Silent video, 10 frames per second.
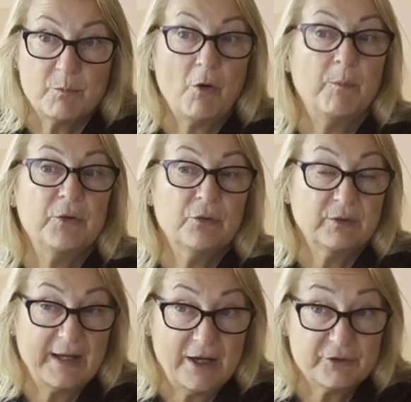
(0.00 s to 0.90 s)

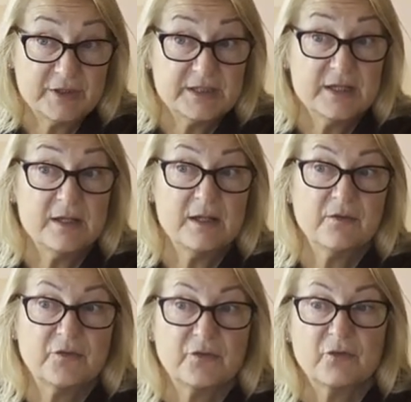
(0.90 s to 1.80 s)
popularity in
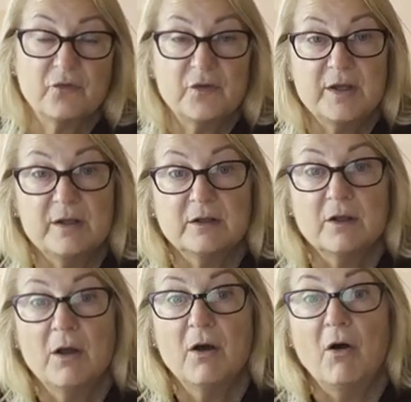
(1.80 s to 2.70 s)
the
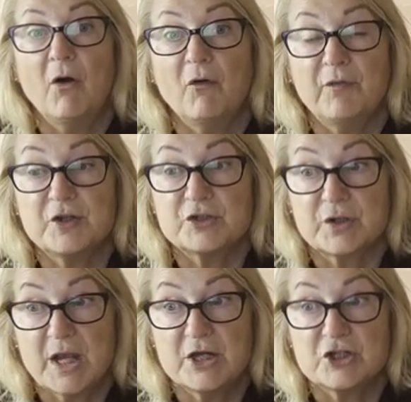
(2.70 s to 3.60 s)
field of
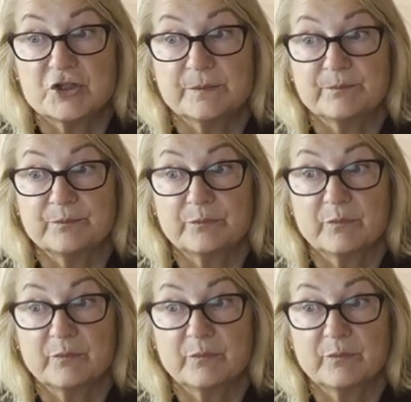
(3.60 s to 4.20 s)
education.